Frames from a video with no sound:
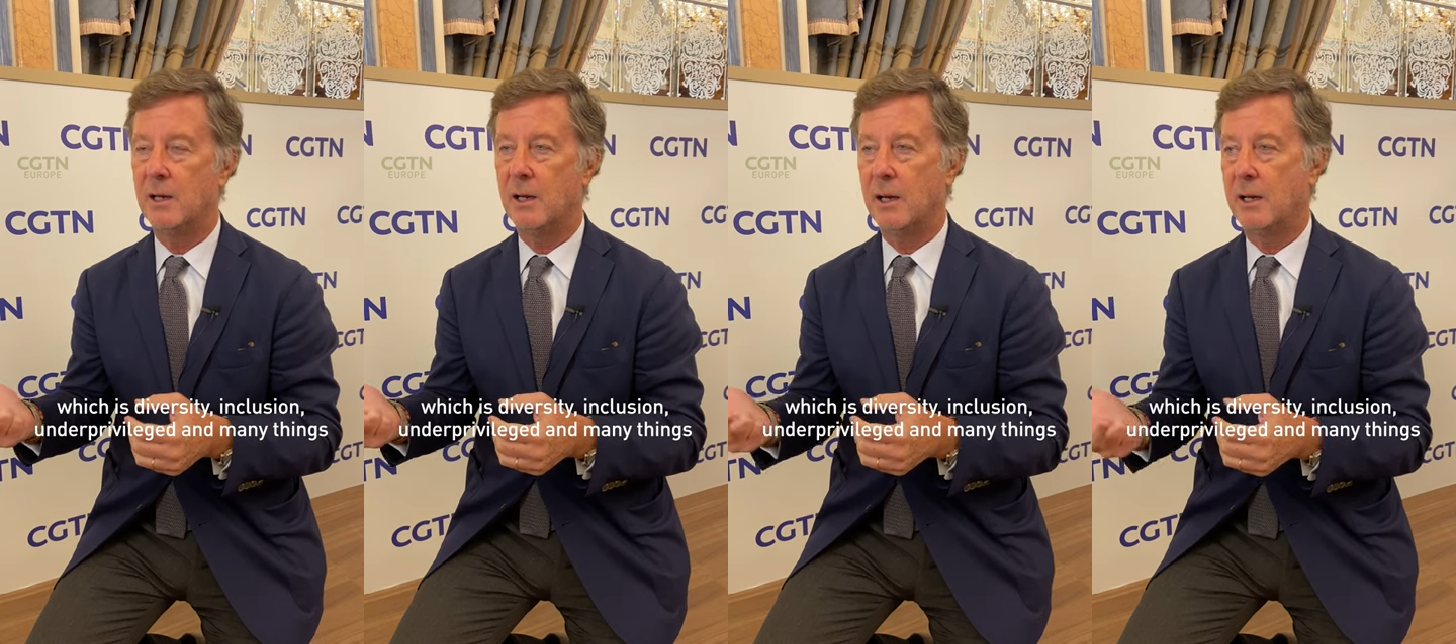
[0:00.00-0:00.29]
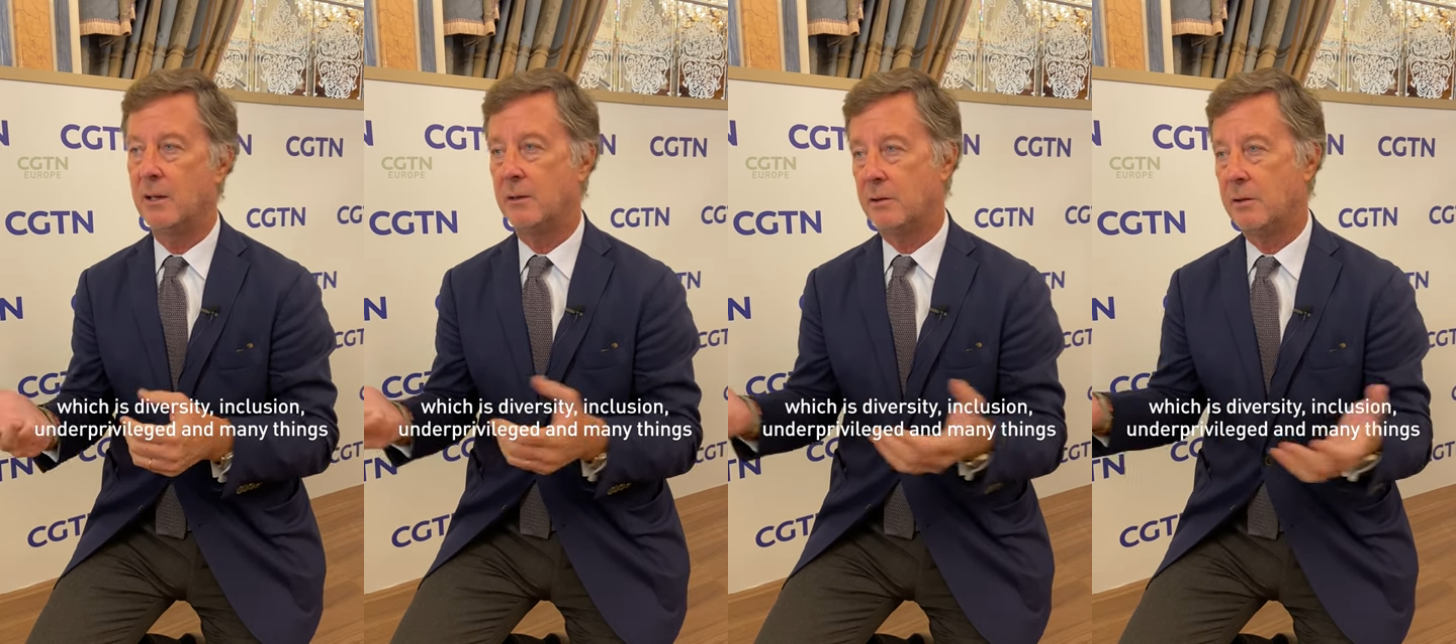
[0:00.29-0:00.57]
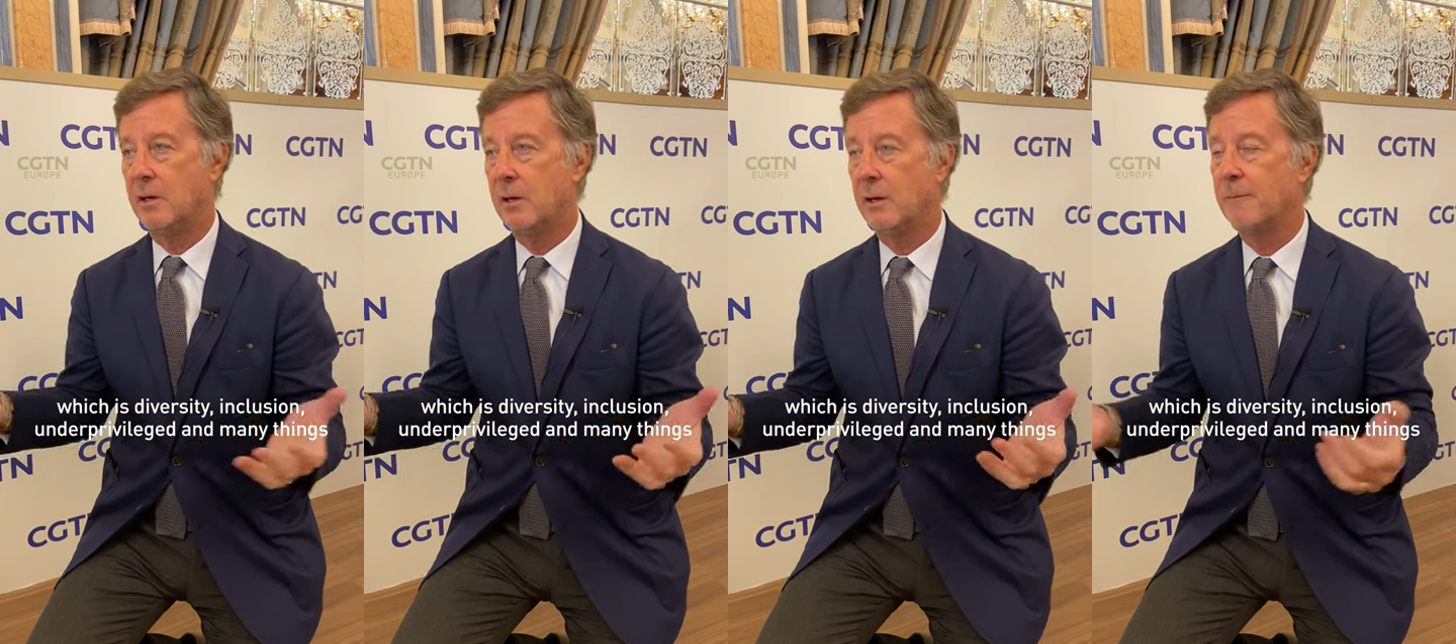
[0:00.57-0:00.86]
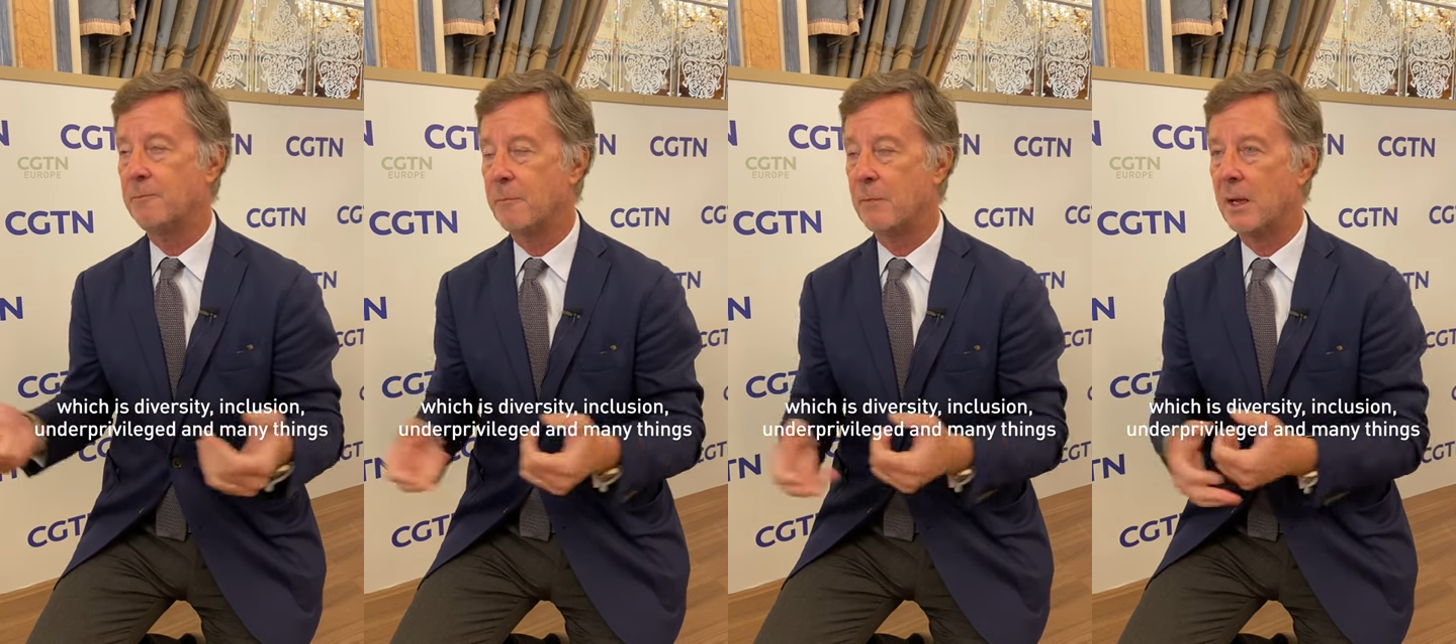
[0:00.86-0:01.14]
and
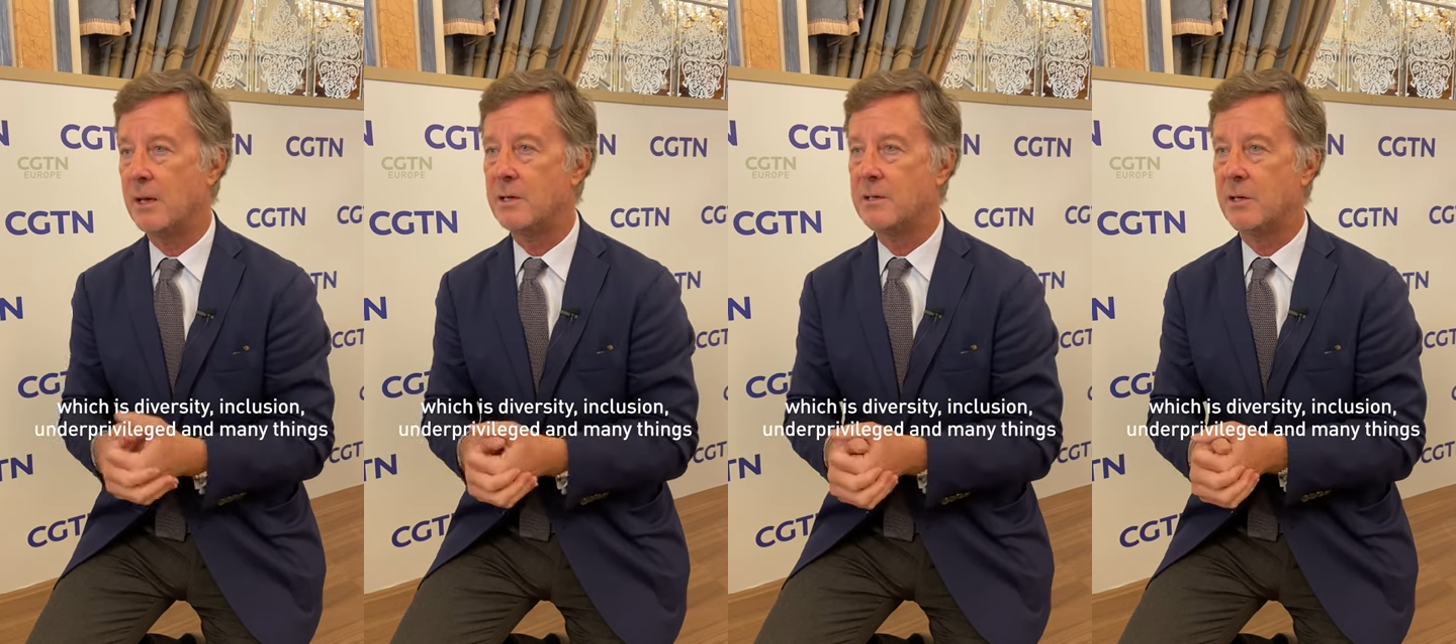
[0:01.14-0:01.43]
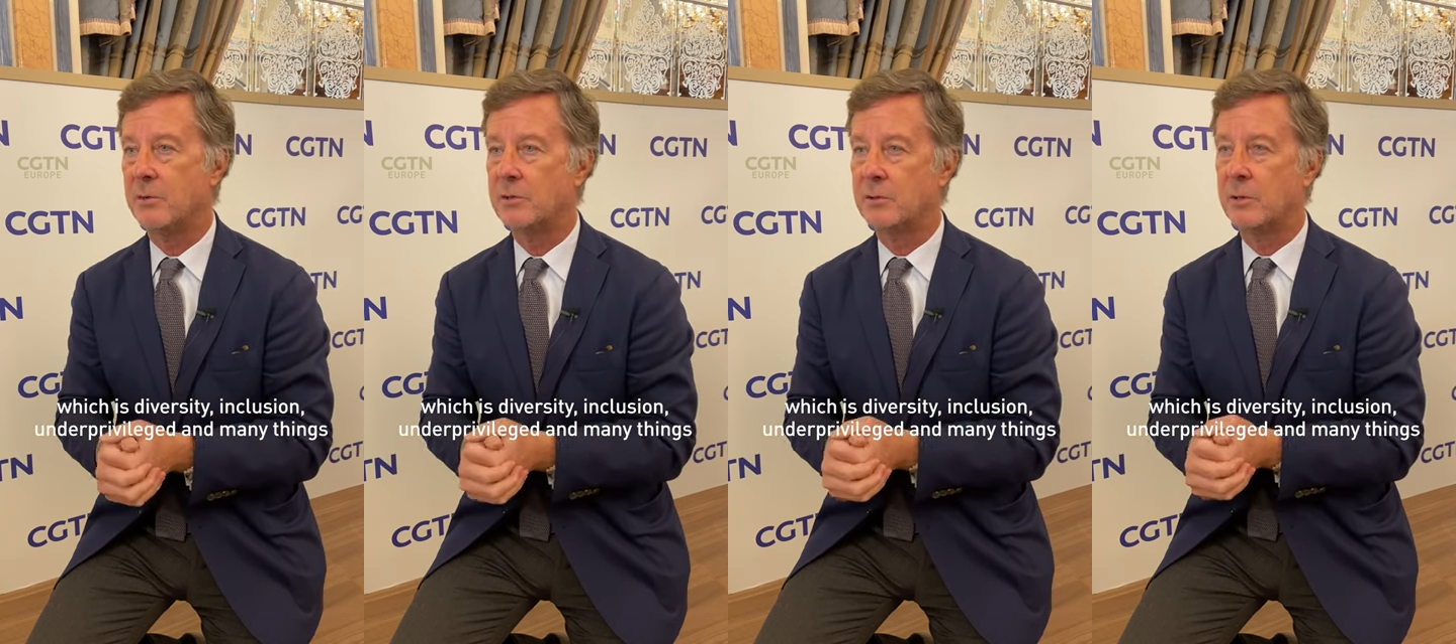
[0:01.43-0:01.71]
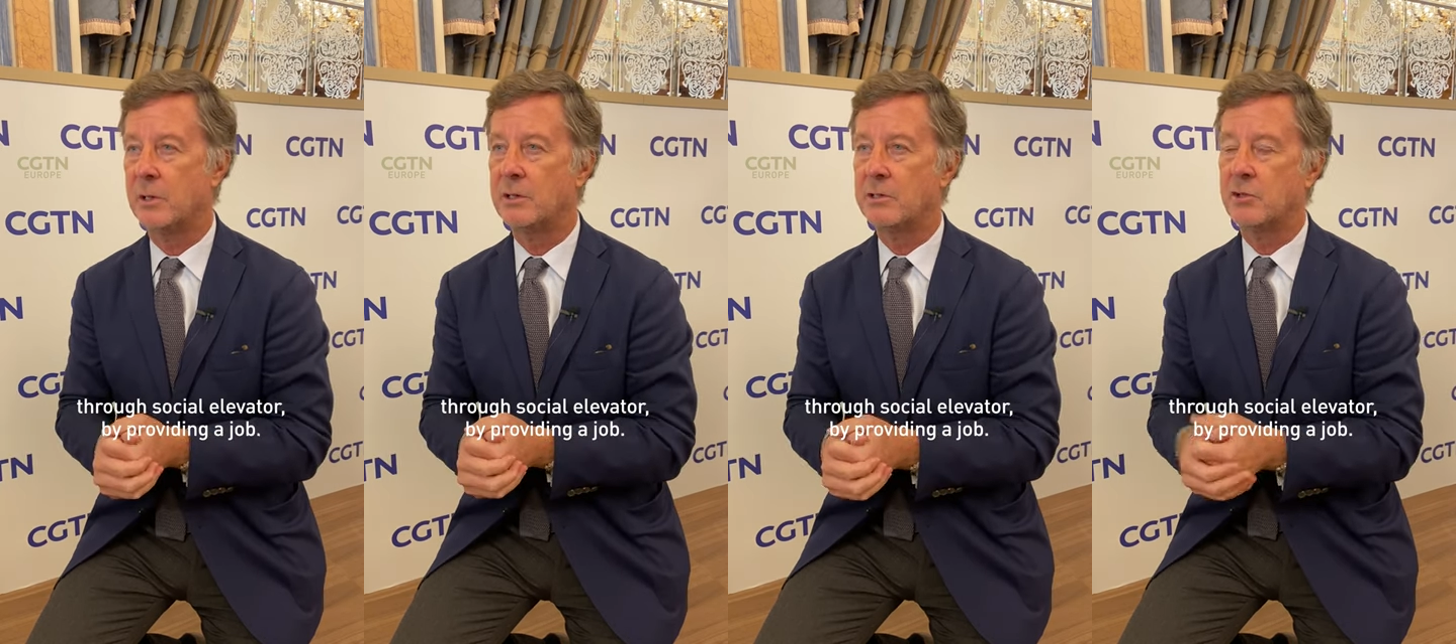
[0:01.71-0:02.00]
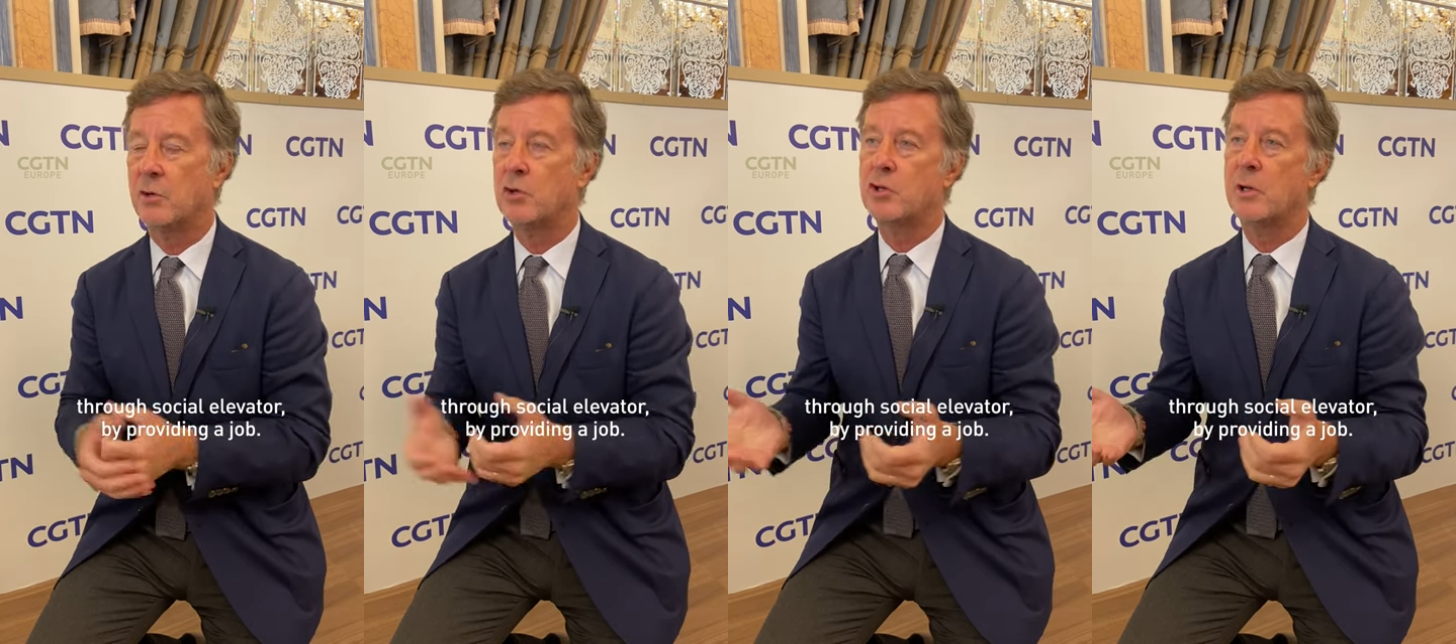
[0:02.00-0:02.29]
um, anything which is
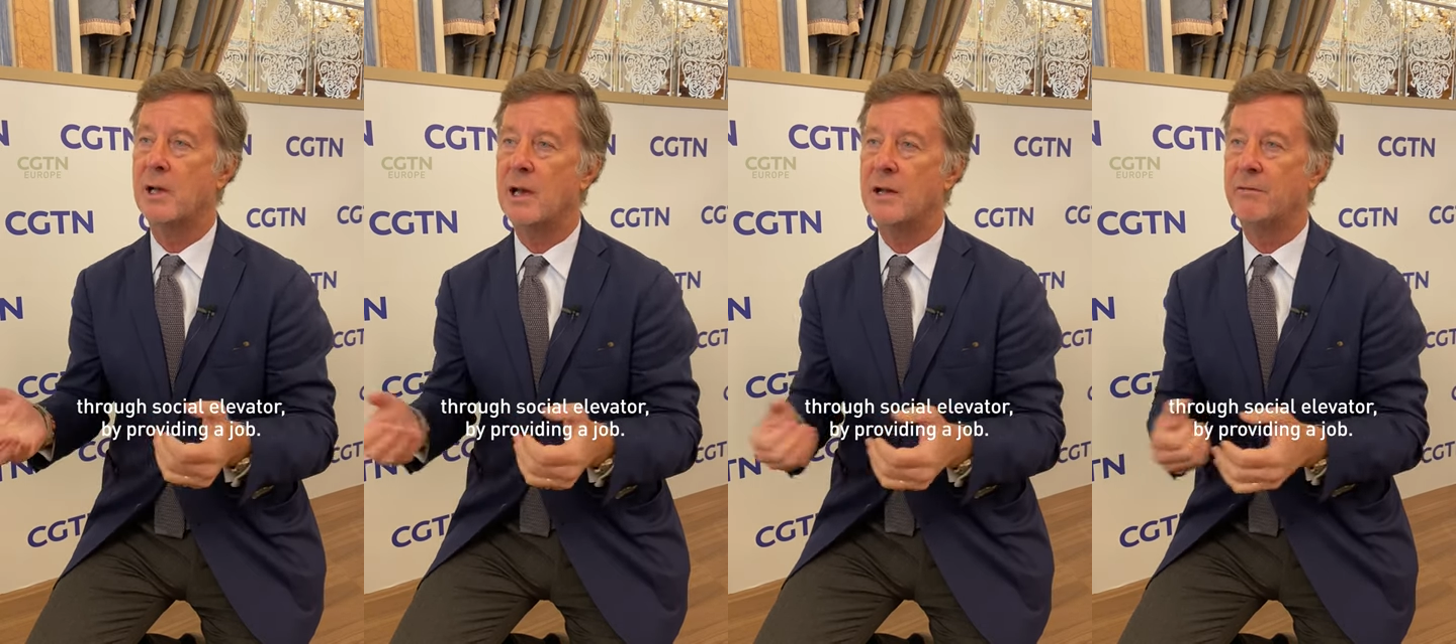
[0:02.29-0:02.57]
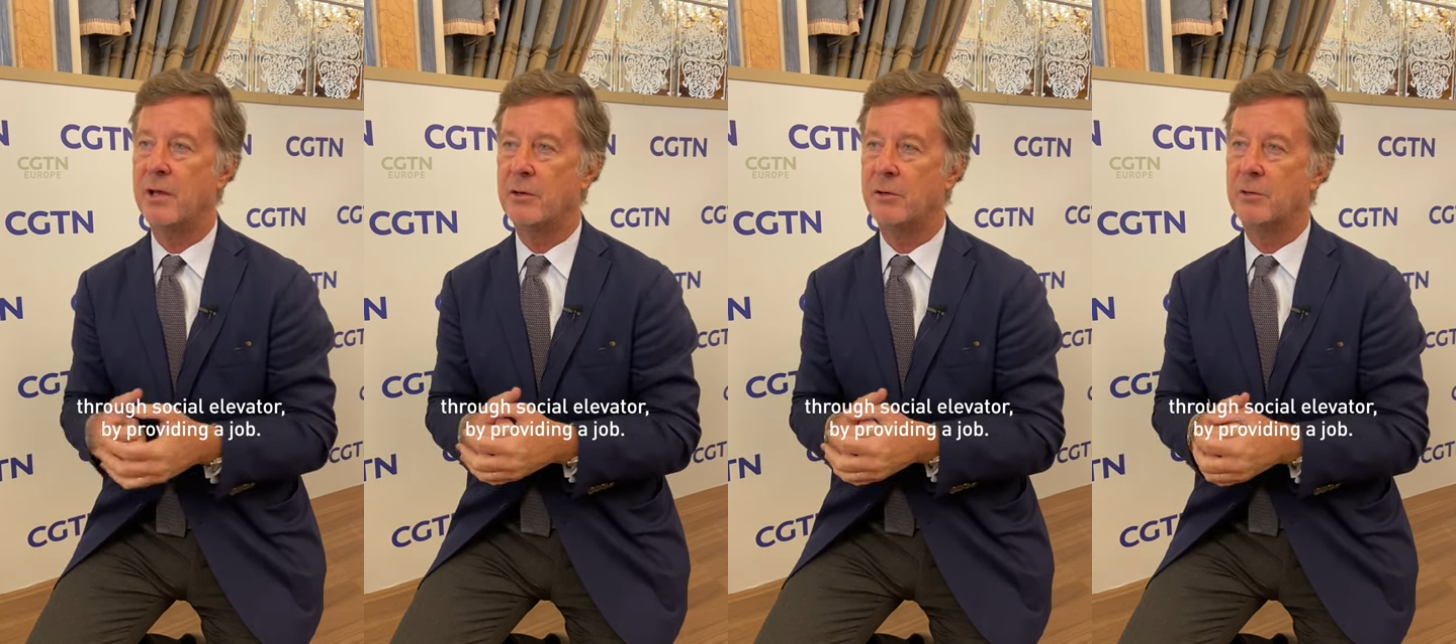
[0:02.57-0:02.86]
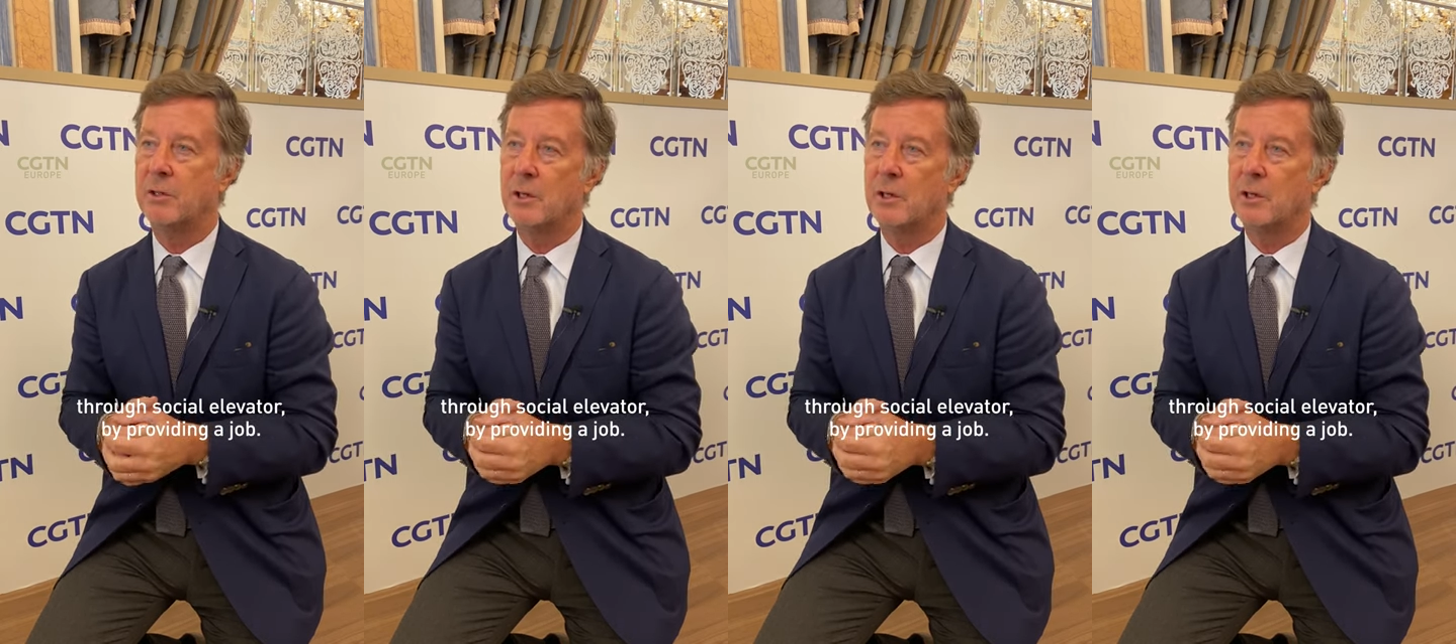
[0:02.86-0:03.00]
social elevator,